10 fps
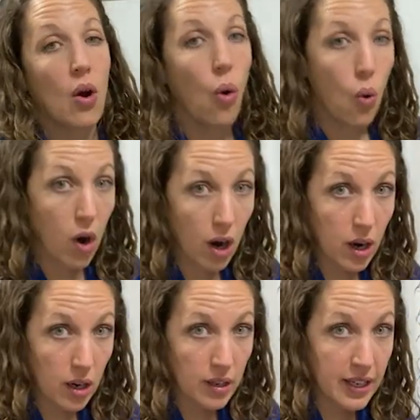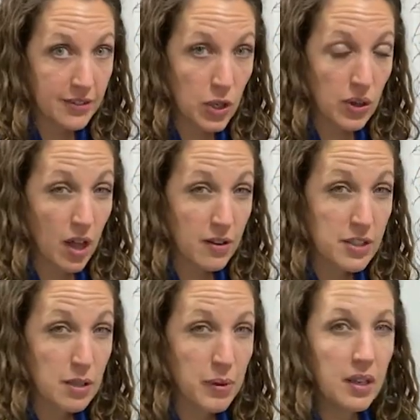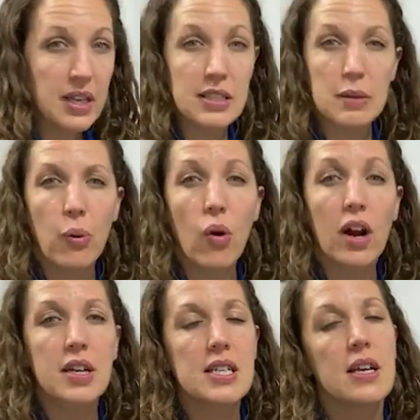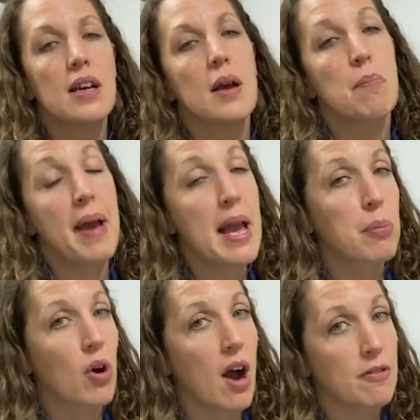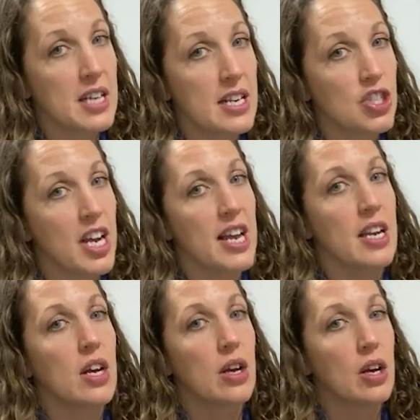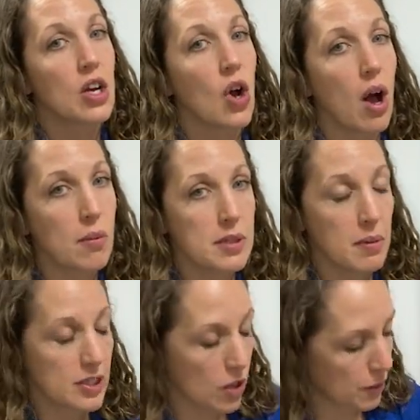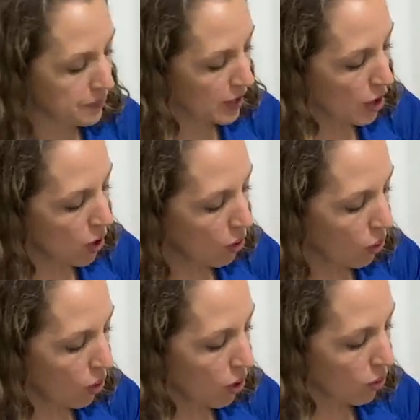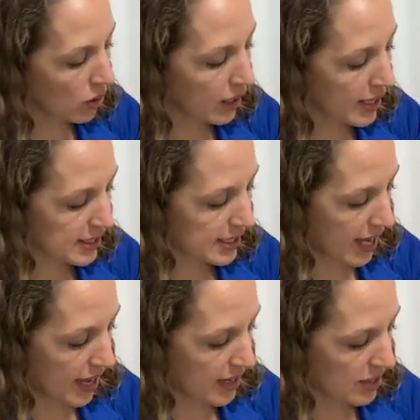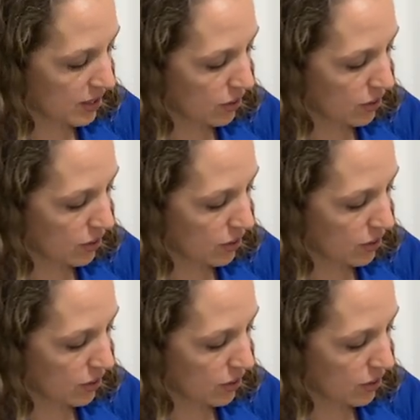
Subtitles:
or gives you a lot of stability and support. Paper off tension calms a muscle. Well, let's say